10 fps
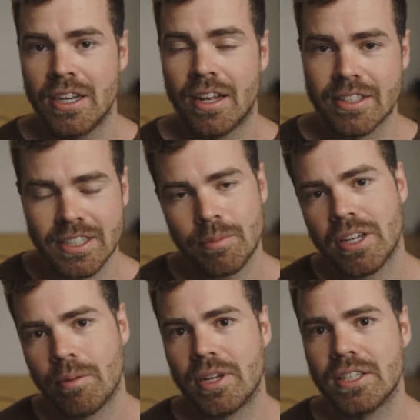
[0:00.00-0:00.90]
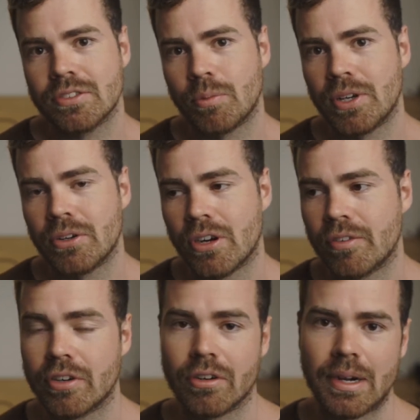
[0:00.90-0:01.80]
And the same thing applies to when you're going
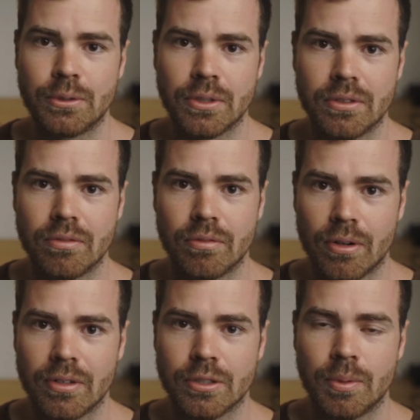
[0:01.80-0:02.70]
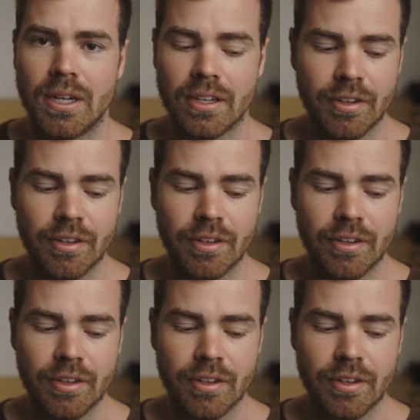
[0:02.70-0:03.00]
for a graduate role as well.